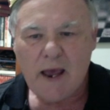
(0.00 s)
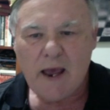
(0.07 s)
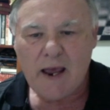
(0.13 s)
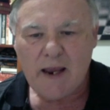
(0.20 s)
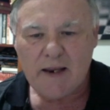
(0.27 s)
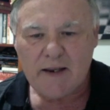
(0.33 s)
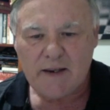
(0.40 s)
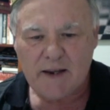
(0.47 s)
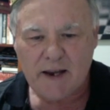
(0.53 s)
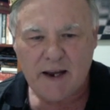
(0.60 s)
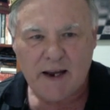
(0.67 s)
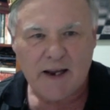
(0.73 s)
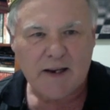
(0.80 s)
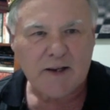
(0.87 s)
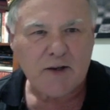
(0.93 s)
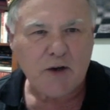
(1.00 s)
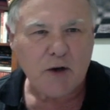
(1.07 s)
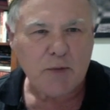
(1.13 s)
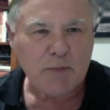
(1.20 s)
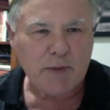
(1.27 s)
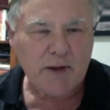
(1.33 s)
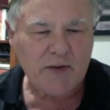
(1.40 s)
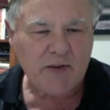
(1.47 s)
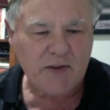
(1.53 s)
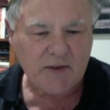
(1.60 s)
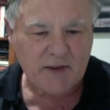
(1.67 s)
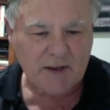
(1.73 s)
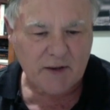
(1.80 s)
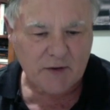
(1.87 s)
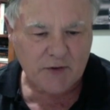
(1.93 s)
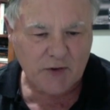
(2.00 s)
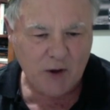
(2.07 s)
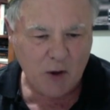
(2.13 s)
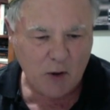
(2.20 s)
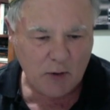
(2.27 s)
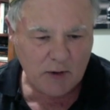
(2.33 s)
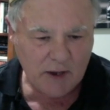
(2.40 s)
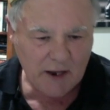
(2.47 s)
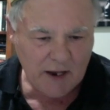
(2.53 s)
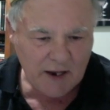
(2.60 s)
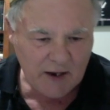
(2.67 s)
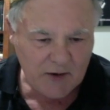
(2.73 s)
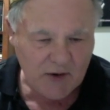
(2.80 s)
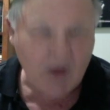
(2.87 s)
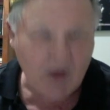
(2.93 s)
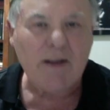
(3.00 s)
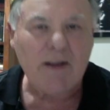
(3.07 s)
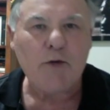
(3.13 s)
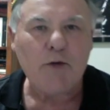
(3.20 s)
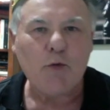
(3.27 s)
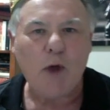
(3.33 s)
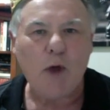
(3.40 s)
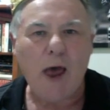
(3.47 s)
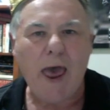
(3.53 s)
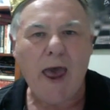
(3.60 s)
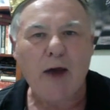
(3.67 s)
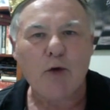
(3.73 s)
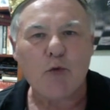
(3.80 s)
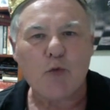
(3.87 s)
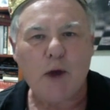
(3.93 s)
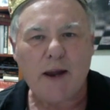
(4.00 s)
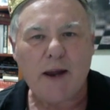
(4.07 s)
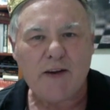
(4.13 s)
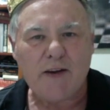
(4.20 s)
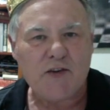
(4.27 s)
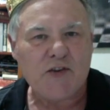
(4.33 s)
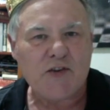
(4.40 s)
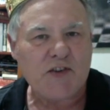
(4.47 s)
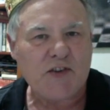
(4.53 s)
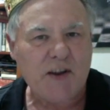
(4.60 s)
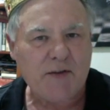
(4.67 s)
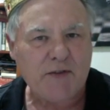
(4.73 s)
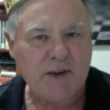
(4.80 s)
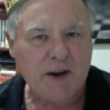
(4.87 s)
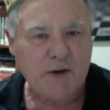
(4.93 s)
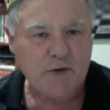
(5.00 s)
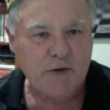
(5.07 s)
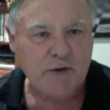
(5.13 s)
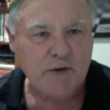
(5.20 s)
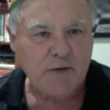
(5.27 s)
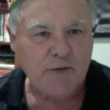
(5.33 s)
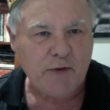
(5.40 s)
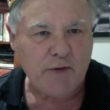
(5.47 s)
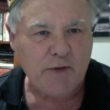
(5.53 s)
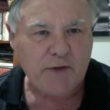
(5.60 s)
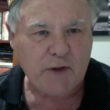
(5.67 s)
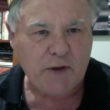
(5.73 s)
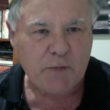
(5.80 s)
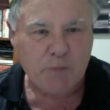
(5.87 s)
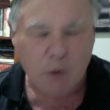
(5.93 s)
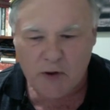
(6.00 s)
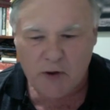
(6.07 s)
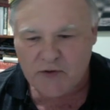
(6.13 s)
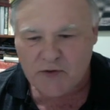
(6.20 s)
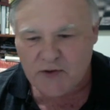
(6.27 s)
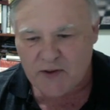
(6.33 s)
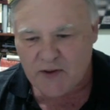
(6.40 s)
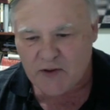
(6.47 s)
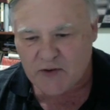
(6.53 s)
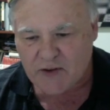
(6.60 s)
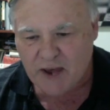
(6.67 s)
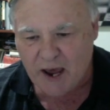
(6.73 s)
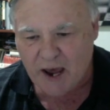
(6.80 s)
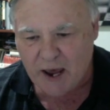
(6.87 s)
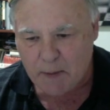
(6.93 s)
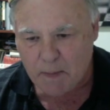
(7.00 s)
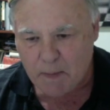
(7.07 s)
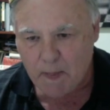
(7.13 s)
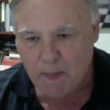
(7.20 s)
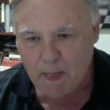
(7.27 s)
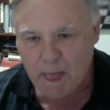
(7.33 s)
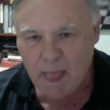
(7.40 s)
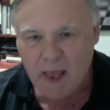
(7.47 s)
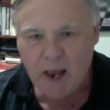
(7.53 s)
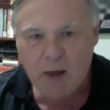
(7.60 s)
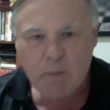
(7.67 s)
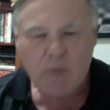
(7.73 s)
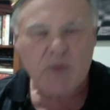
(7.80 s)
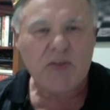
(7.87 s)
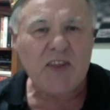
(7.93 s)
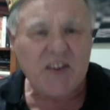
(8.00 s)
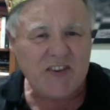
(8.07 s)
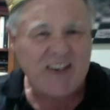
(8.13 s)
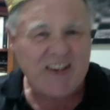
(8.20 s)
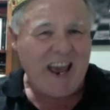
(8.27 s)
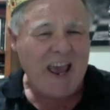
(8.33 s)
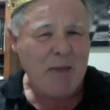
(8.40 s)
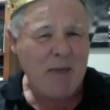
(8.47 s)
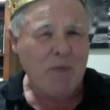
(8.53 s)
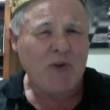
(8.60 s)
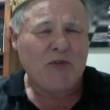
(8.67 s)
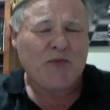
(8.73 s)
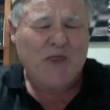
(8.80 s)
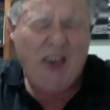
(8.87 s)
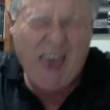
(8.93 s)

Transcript: And God bless his little soul. He's only outrated 750 points in this game. But this game is for